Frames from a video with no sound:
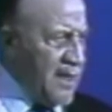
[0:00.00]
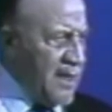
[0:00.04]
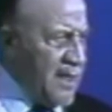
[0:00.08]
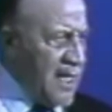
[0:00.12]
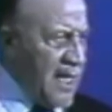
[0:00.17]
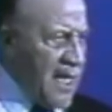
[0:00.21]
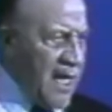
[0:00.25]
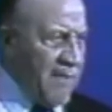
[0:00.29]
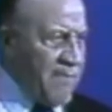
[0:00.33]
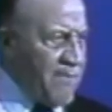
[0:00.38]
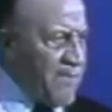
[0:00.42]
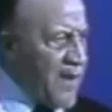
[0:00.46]
that
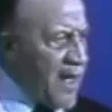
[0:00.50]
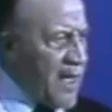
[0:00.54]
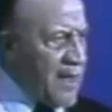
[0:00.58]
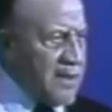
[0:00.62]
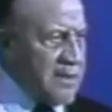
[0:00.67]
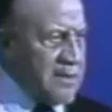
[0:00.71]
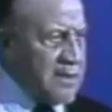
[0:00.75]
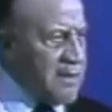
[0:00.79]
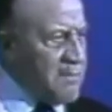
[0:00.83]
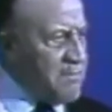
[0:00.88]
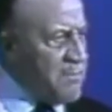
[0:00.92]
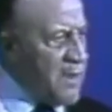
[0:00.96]
our
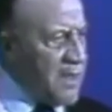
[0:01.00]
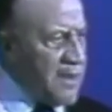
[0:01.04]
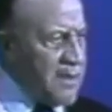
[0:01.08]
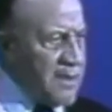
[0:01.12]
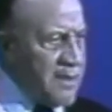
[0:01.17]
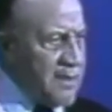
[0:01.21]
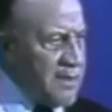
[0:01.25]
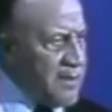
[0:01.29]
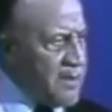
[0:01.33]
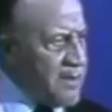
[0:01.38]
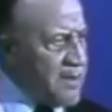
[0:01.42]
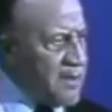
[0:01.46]
fathers and
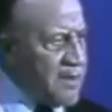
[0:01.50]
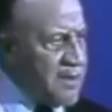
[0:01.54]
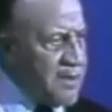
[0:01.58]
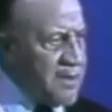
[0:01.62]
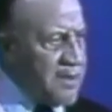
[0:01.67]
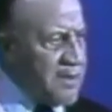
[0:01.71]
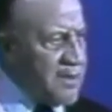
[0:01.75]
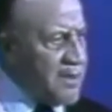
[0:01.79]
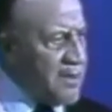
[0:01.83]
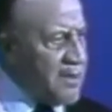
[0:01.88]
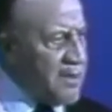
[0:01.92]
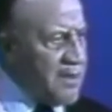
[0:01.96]

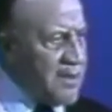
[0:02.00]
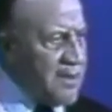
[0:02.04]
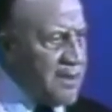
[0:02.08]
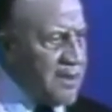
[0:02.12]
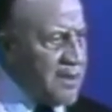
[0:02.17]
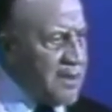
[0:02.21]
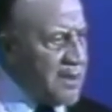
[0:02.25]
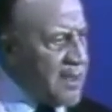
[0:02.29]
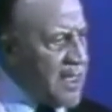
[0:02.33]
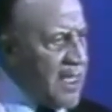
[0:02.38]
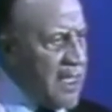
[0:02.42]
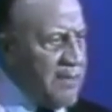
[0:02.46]
mothers
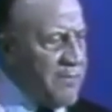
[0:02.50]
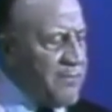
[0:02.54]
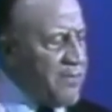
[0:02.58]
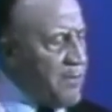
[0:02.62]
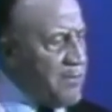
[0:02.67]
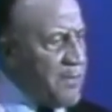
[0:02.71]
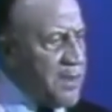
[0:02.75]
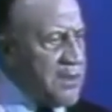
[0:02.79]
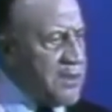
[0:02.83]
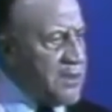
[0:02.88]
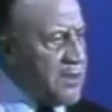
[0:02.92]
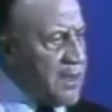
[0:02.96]
came
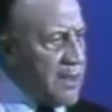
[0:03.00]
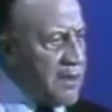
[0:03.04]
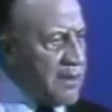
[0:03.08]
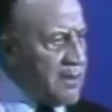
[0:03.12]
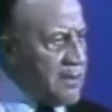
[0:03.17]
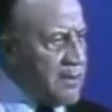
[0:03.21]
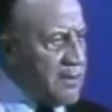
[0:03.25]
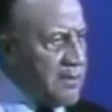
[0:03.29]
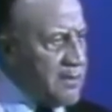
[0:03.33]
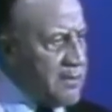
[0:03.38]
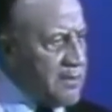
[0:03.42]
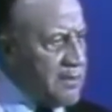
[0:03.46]
from a
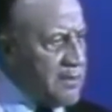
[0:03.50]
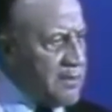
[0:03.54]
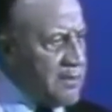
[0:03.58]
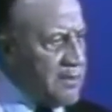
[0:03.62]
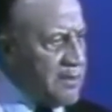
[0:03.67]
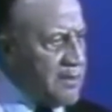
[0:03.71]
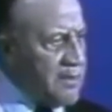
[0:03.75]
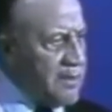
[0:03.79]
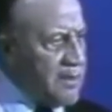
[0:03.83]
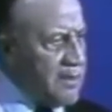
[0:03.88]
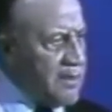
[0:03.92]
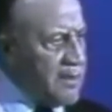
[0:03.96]
jungle,
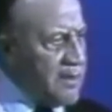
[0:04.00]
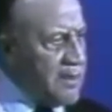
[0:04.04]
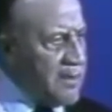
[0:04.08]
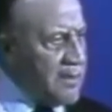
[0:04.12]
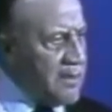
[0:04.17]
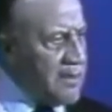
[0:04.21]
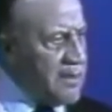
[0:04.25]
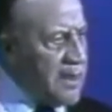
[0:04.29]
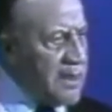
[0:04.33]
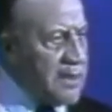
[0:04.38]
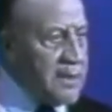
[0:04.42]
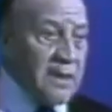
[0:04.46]

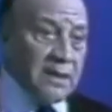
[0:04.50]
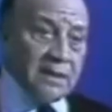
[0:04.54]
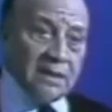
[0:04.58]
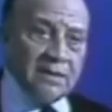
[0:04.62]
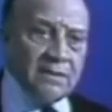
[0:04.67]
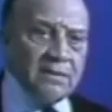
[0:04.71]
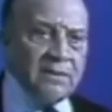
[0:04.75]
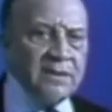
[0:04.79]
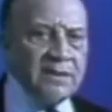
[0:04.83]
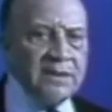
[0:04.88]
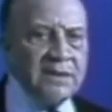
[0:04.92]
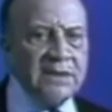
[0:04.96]
they did a
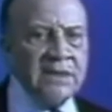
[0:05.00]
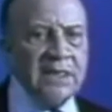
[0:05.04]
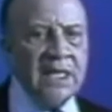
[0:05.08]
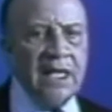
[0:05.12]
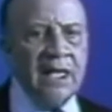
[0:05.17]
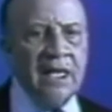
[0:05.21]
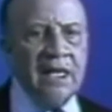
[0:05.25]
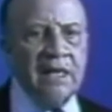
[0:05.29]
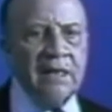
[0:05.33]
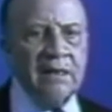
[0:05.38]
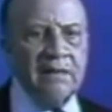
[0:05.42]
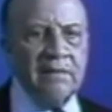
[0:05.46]
good
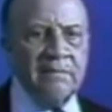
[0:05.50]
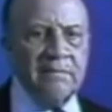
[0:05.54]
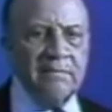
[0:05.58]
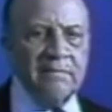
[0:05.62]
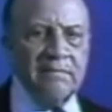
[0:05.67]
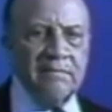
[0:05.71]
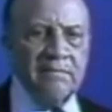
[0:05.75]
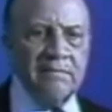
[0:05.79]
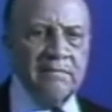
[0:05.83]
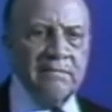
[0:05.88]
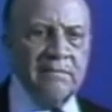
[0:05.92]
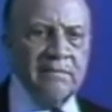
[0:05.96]
job.
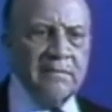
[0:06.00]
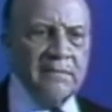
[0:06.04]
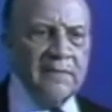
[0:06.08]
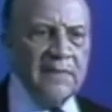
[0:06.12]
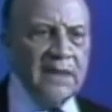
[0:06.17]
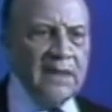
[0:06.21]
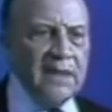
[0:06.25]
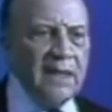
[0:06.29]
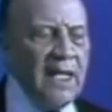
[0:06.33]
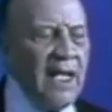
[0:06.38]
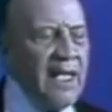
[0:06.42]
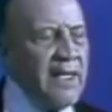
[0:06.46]

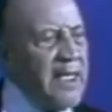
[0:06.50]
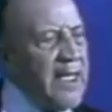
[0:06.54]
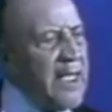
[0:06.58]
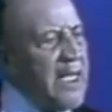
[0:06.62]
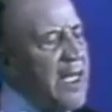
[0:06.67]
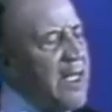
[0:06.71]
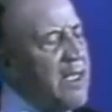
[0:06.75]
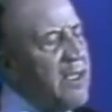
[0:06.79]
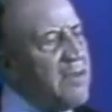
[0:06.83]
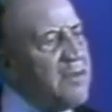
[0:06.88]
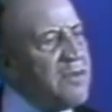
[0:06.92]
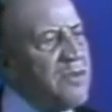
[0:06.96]
And they
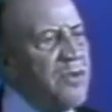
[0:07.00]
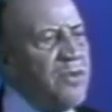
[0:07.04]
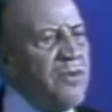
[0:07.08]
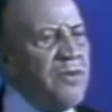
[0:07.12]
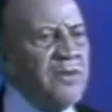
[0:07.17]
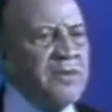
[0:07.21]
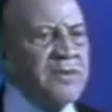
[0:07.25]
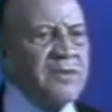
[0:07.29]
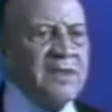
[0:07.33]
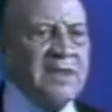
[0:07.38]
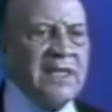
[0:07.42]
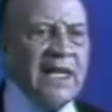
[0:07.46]
held
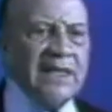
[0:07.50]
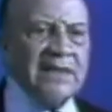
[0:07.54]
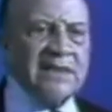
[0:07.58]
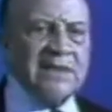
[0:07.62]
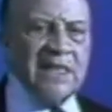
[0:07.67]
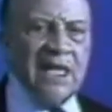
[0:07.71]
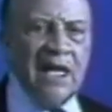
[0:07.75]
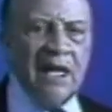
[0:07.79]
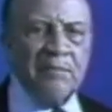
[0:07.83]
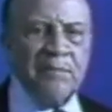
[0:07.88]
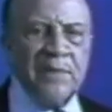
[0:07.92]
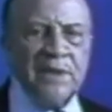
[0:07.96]
on to that
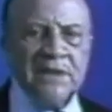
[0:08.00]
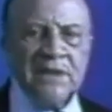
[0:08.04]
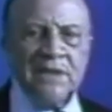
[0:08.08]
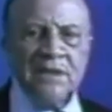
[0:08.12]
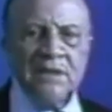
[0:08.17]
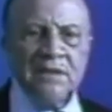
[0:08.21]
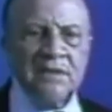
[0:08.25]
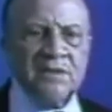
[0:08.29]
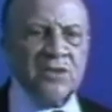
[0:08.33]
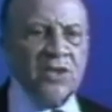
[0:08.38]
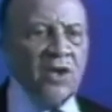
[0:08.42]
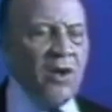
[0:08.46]
job
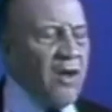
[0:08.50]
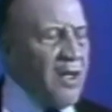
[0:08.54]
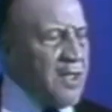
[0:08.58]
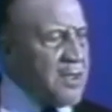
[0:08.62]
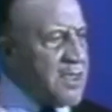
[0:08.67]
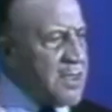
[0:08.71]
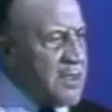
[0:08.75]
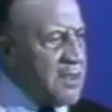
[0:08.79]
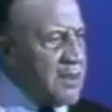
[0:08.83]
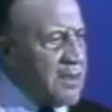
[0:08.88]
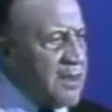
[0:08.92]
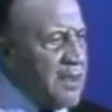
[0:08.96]
until
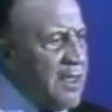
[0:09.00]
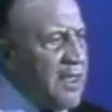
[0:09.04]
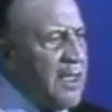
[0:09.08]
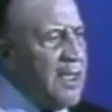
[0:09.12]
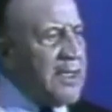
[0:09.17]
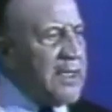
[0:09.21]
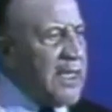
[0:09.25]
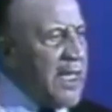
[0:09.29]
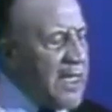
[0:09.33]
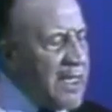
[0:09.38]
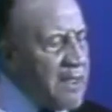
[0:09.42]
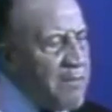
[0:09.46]
Tarzan
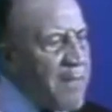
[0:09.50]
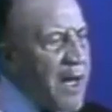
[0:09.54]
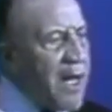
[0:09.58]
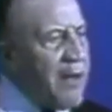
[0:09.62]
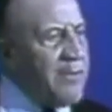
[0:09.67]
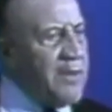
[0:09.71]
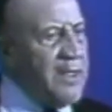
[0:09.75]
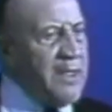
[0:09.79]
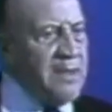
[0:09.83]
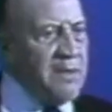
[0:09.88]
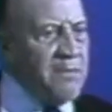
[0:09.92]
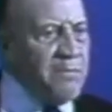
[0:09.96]
came
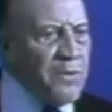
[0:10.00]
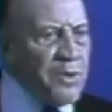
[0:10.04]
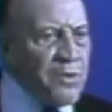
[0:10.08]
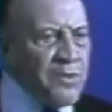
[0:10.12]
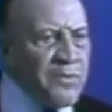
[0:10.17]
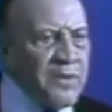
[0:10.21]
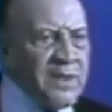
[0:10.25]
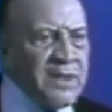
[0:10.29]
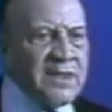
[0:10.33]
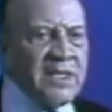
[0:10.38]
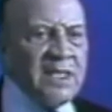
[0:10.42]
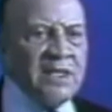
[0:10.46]
out in the
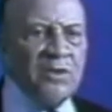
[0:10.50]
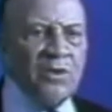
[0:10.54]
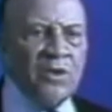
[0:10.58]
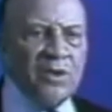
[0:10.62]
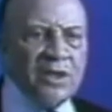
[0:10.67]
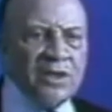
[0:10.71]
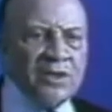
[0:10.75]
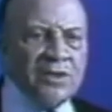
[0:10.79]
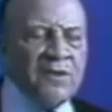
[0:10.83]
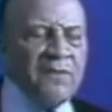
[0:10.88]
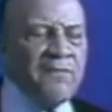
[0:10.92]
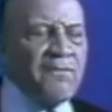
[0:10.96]
movies in
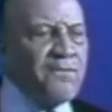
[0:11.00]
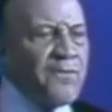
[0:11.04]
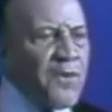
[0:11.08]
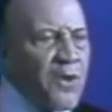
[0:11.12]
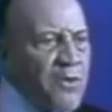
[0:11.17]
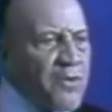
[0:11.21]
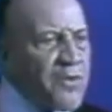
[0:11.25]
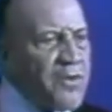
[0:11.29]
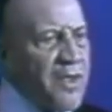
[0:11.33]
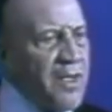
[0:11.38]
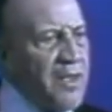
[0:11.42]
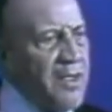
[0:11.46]
order to
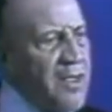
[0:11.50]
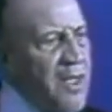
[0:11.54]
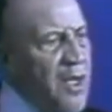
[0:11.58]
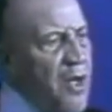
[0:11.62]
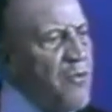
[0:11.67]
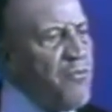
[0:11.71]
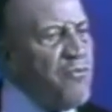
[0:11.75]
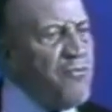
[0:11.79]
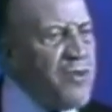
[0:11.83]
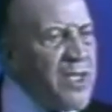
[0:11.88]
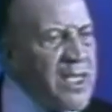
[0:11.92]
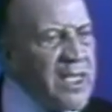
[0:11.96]
further
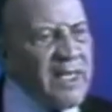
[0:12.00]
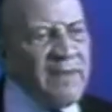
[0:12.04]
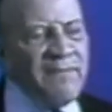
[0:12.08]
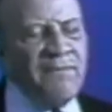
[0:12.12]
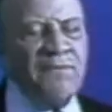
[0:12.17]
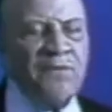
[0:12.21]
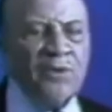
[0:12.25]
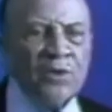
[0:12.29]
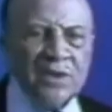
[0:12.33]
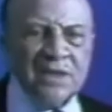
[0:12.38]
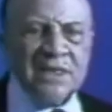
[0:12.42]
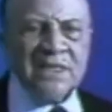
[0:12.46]

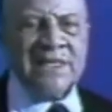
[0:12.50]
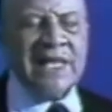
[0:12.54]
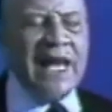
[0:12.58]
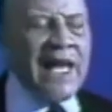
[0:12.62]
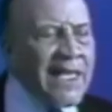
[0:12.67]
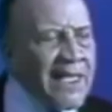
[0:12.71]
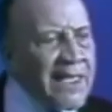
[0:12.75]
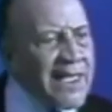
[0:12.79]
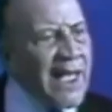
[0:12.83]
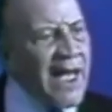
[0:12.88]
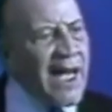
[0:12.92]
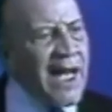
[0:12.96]
reinforce
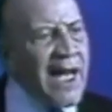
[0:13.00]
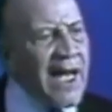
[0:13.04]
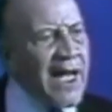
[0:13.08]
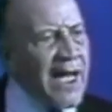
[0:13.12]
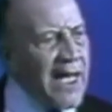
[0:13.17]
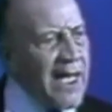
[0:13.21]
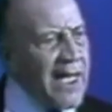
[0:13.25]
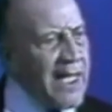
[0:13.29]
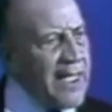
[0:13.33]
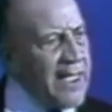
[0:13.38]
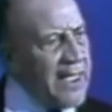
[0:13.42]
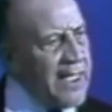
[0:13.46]
that
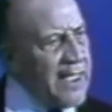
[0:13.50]
lie.